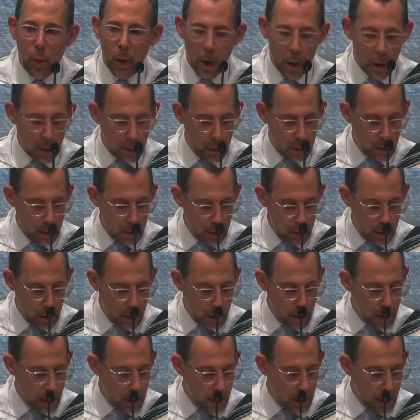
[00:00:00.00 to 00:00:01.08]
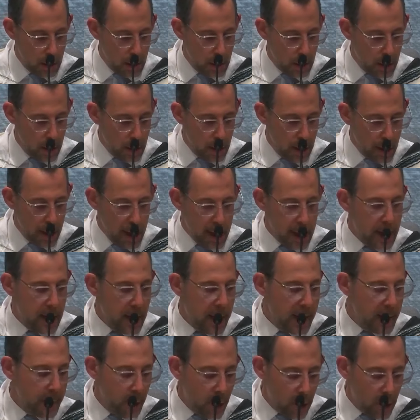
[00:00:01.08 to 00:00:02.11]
war. And I